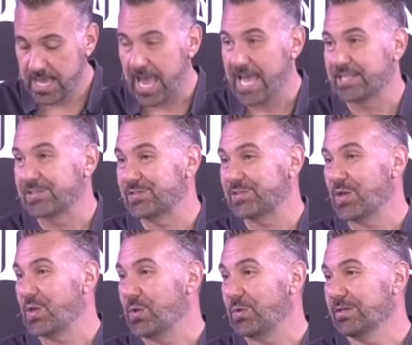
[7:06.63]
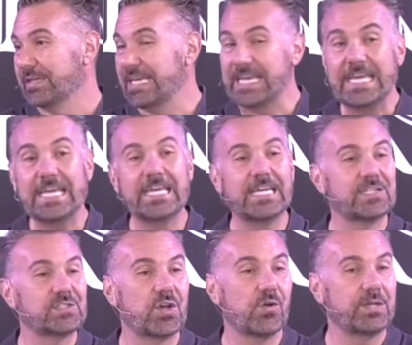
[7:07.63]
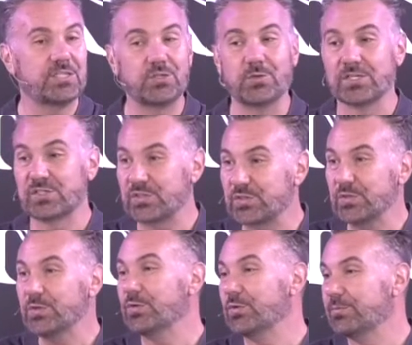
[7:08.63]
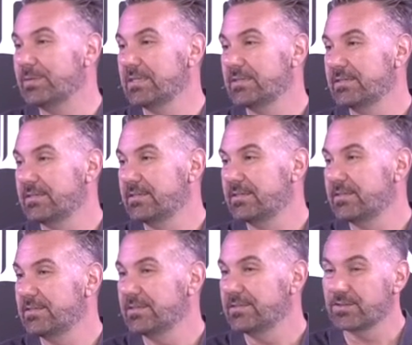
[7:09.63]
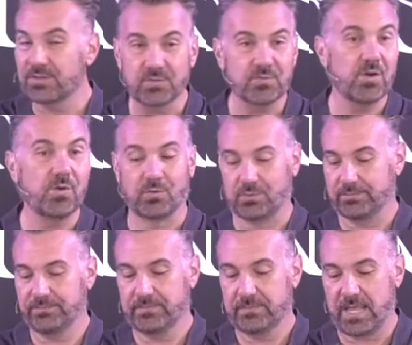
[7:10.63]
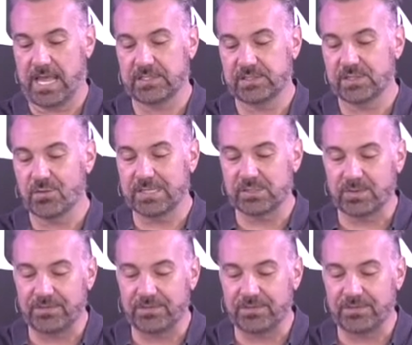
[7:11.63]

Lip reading: And so he is going to assume the throne. And so as